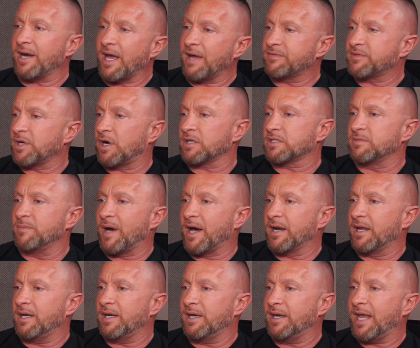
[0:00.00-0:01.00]
and I have talked
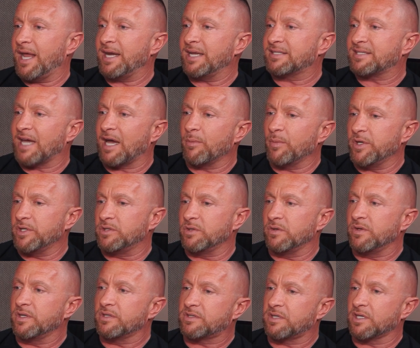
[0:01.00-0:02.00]
about it, and anytime we
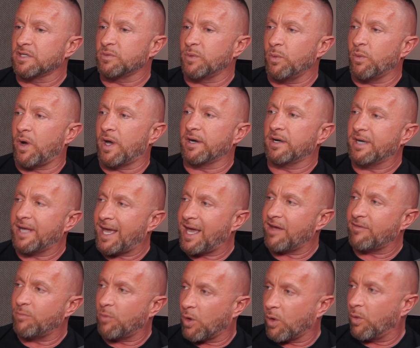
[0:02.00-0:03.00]
do these things, we wanted to
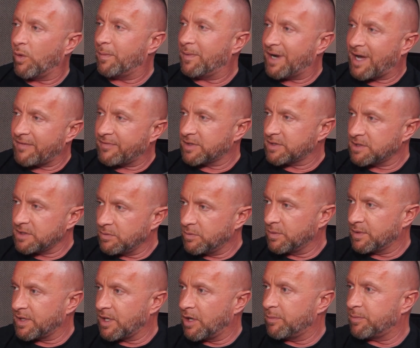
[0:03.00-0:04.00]
have more women, obviously
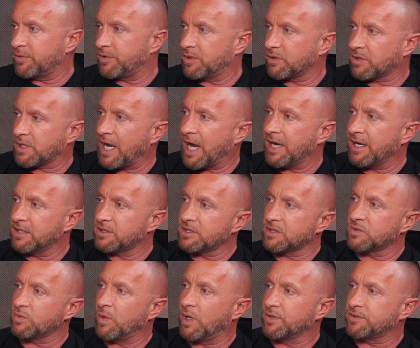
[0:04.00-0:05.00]
with help with your guidance
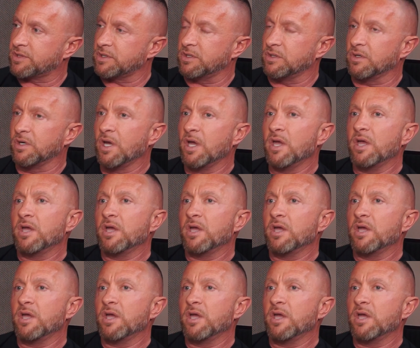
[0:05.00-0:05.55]
as well too,